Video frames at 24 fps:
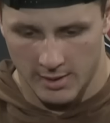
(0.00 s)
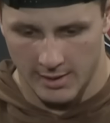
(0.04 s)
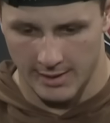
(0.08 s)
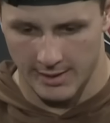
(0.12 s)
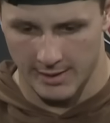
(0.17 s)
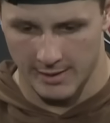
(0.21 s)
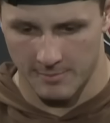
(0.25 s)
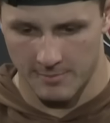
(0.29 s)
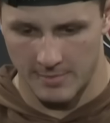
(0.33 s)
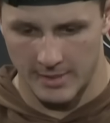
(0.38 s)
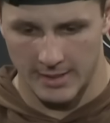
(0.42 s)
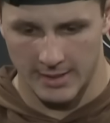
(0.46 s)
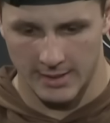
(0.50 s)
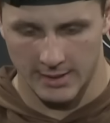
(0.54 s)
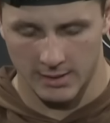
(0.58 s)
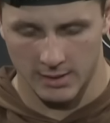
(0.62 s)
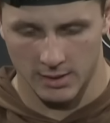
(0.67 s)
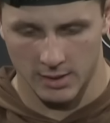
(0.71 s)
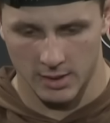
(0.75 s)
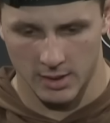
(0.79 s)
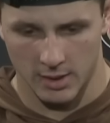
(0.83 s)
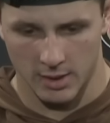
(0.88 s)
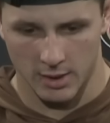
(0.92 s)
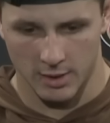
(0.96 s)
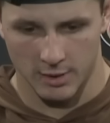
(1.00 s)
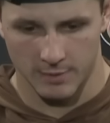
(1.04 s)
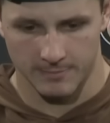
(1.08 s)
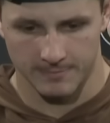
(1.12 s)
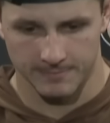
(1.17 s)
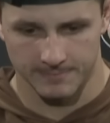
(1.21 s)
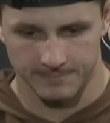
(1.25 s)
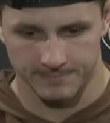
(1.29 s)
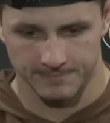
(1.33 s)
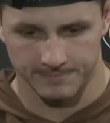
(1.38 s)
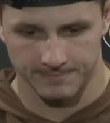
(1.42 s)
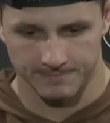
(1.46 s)
Oh, man,
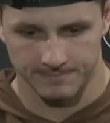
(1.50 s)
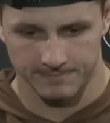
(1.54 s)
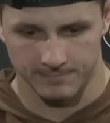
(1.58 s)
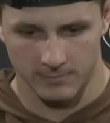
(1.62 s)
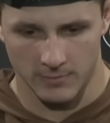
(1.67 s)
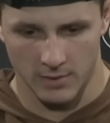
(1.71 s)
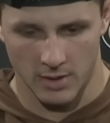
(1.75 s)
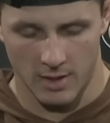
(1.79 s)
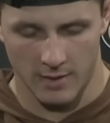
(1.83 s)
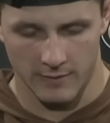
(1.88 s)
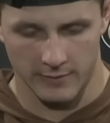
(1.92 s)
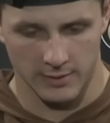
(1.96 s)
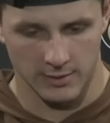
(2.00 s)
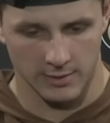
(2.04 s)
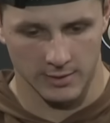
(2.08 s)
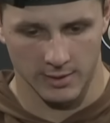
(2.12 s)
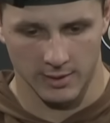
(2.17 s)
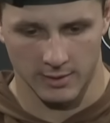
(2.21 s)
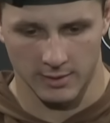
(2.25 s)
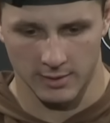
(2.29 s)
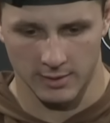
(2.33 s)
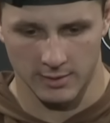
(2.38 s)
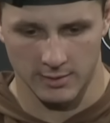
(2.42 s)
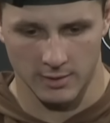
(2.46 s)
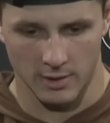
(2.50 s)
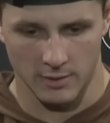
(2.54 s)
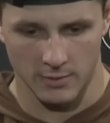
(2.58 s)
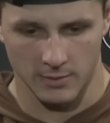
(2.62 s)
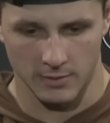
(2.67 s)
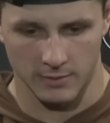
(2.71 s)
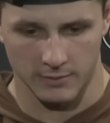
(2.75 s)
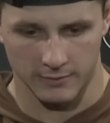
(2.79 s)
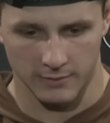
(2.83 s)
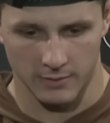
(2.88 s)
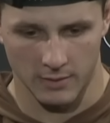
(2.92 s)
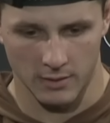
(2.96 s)
um, obviously, I think it starts
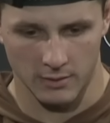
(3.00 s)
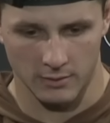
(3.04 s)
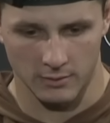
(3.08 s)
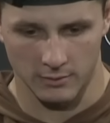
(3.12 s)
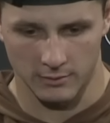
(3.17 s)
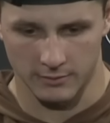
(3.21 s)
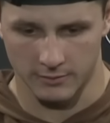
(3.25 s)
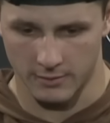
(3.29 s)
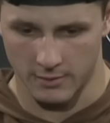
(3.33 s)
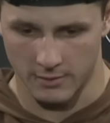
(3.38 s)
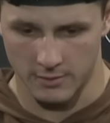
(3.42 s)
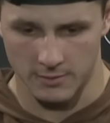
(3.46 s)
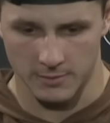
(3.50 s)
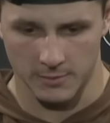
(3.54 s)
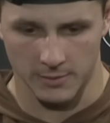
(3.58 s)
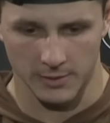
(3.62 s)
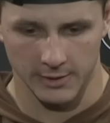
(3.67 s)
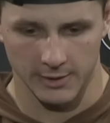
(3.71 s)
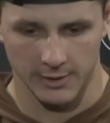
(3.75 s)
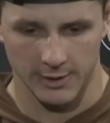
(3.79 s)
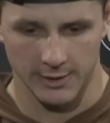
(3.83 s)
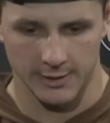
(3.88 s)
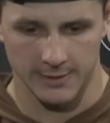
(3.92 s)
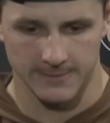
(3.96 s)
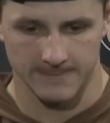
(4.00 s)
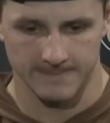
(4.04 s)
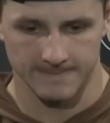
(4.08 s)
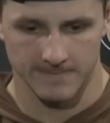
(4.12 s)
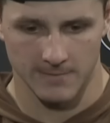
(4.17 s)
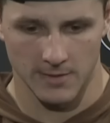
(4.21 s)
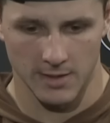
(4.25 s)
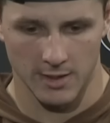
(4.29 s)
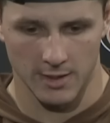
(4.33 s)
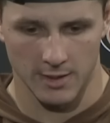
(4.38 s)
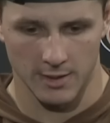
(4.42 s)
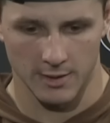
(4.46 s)
at the front. The front is really good.
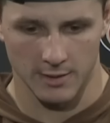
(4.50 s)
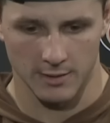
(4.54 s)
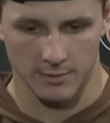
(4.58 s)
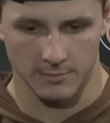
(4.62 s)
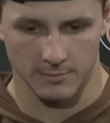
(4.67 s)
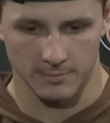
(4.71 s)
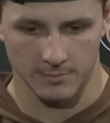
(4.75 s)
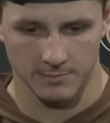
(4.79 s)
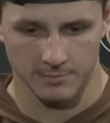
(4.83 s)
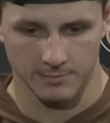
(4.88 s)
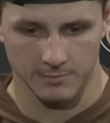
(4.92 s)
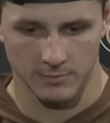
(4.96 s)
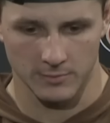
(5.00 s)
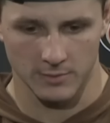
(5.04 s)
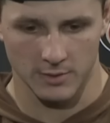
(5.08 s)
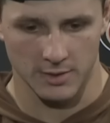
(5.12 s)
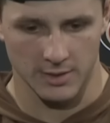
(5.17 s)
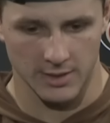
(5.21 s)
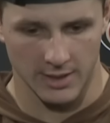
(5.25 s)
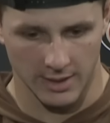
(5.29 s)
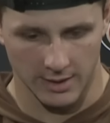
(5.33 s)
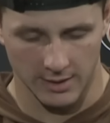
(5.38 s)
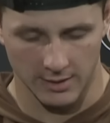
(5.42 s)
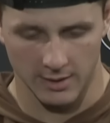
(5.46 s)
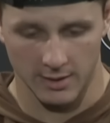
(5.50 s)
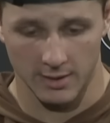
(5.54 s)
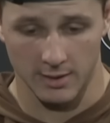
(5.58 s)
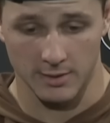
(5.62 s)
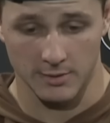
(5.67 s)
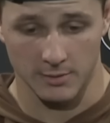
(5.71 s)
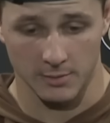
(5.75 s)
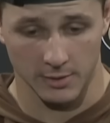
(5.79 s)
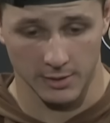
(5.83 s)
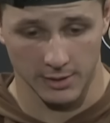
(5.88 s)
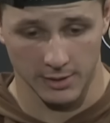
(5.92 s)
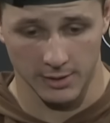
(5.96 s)
Um, their secondary
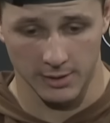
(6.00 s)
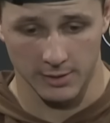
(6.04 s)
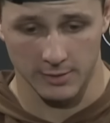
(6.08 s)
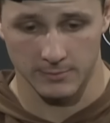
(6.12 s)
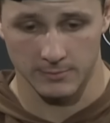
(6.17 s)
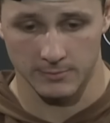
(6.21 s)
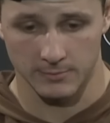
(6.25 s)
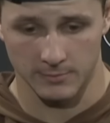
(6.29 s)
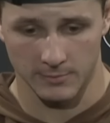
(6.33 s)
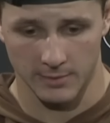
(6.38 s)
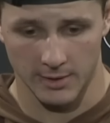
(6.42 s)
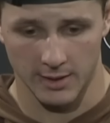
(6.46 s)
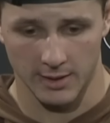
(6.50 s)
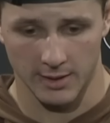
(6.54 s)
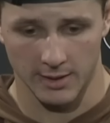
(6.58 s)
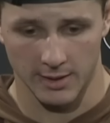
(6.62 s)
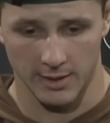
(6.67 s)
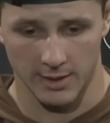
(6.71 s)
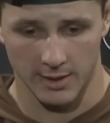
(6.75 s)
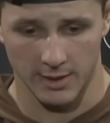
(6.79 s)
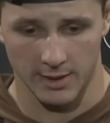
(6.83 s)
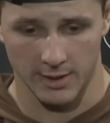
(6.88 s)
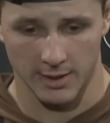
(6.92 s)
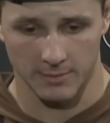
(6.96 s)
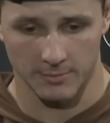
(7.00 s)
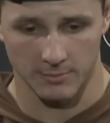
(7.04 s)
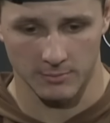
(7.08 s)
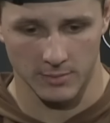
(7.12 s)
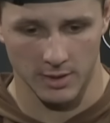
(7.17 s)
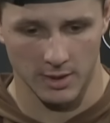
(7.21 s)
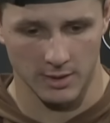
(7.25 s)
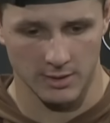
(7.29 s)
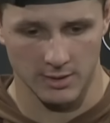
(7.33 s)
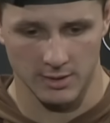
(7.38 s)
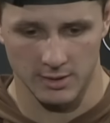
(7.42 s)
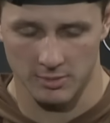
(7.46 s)
is really good. They uh,
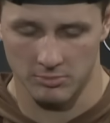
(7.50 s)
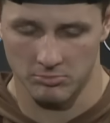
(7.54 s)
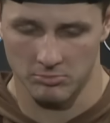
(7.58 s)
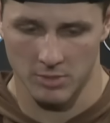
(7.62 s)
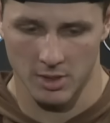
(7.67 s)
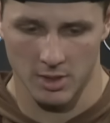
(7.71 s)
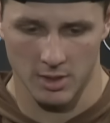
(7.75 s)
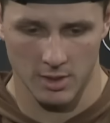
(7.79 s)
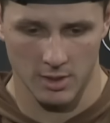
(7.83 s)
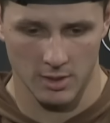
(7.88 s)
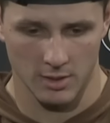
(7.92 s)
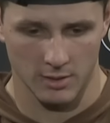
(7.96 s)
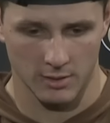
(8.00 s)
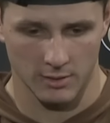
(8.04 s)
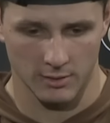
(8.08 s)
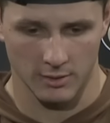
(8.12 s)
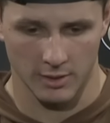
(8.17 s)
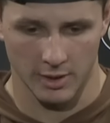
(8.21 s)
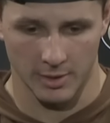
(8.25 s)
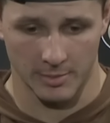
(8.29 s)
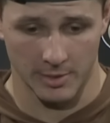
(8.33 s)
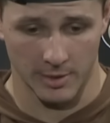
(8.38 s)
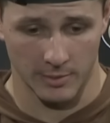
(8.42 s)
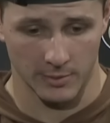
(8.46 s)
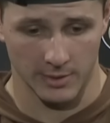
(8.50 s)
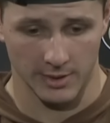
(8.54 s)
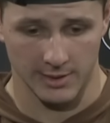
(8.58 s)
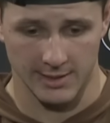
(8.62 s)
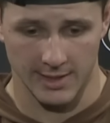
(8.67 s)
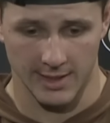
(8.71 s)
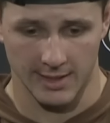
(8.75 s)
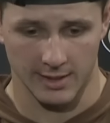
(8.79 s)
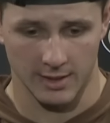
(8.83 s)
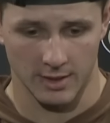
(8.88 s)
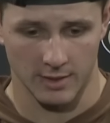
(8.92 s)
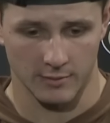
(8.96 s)
they just you know they play really
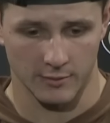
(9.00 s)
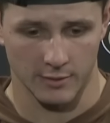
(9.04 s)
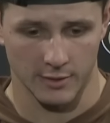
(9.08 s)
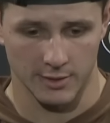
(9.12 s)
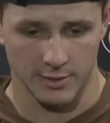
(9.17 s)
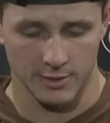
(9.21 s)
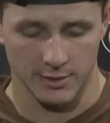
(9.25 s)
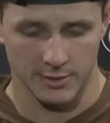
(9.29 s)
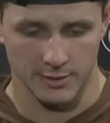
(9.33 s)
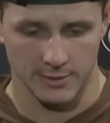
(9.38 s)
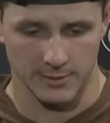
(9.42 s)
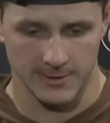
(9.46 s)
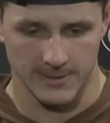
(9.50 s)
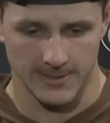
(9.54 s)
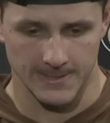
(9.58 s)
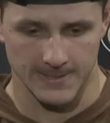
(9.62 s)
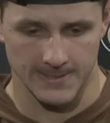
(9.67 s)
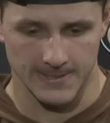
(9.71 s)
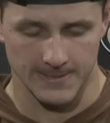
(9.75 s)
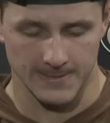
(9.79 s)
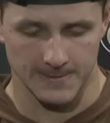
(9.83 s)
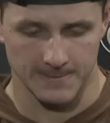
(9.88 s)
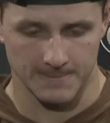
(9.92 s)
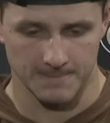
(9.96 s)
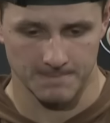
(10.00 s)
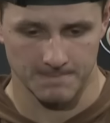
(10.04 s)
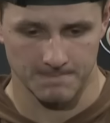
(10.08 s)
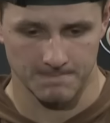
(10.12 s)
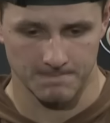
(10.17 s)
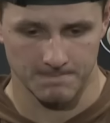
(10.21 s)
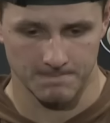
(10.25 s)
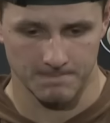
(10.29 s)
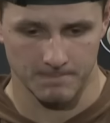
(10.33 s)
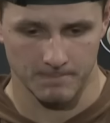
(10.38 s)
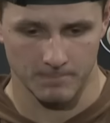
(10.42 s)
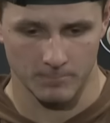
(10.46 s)
tight coverage. Um,
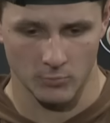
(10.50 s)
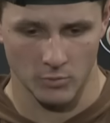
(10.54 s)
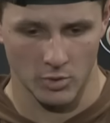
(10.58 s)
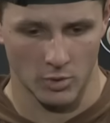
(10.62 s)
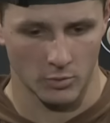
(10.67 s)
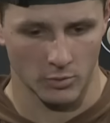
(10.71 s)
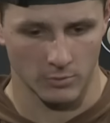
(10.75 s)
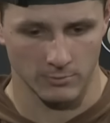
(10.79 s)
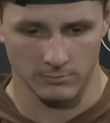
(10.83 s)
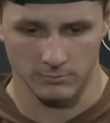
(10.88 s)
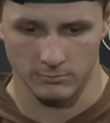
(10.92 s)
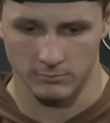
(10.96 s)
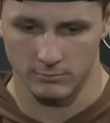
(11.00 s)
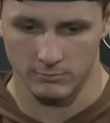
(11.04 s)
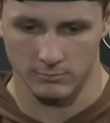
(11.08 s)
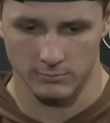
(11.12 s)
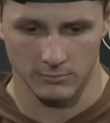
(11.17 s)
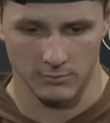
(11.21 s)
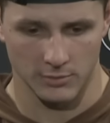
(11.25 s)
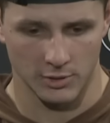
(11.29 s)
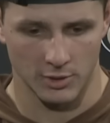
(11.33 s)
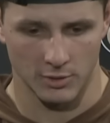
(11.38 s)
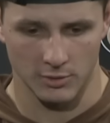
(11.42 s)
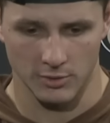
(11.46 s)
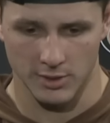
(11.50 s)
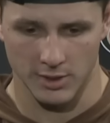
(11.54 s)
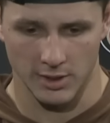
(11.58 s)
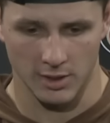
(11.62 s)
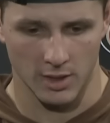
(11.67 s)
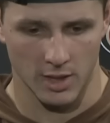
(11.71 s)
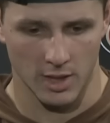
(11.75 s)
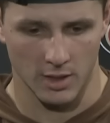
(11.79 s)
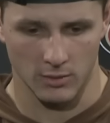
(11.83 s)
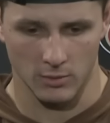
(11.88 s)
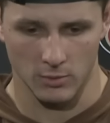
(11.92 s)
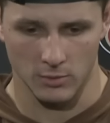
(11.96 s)
don't you don't see a
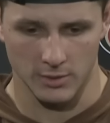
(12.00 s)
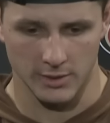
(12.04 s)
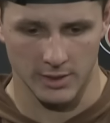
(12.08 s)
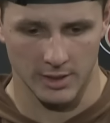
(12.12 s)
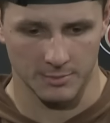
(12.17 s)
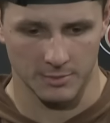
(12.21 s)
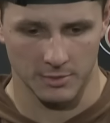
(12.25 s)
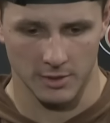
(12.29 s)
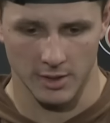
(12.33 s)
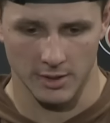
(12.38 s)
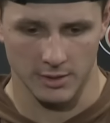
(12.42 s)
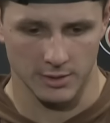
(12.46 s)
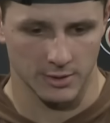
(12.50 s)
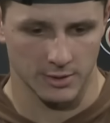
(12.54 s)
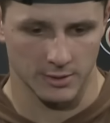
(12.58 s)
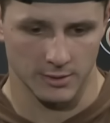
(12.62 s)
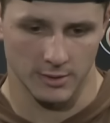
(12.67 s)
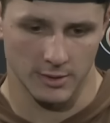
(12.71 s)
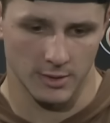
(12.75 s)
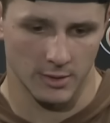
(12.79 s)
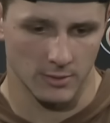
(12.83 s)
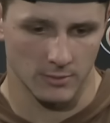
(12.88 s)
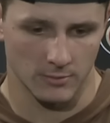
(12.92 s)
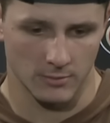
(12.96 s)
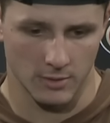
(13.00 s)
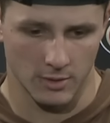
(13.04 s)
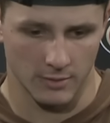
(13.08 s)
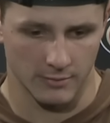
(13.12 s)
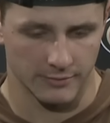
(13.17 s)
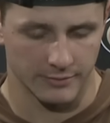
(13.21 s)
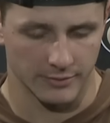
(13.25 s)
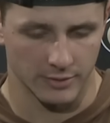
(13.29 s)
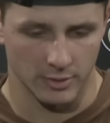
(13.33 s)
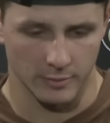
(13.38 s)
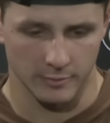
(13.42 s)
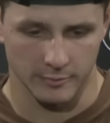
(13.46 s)
lot of whole separation you know on
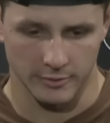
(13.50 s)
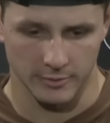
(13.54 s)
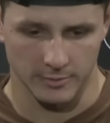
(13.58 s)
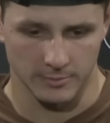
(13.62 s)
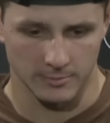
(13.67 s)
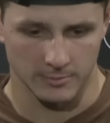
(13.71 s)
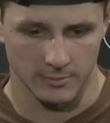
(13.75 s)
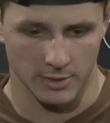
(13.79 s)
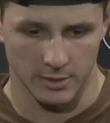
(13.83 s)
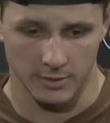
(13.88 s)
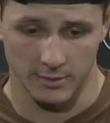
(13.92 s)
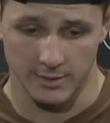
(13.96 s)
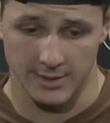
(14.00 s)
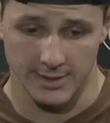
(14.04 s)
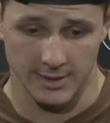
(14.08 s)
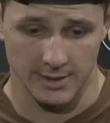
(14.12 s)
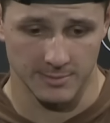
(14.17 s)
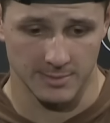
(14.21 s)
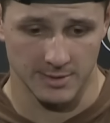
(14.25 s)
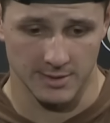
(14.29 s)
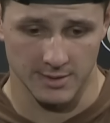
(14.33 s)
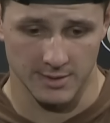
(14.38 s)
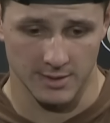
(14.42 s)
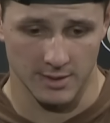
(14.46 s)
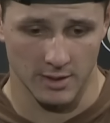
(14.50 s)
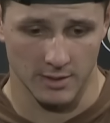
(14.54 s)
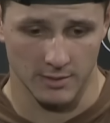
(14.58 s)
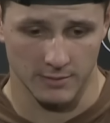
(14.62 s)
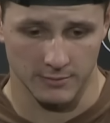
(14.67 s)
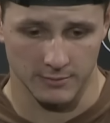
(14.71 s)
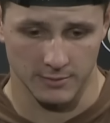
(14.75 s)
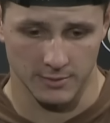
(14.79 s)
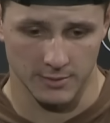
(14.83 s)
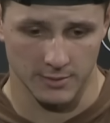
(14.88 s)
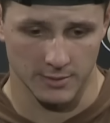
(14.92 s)
film from other teams and stuff.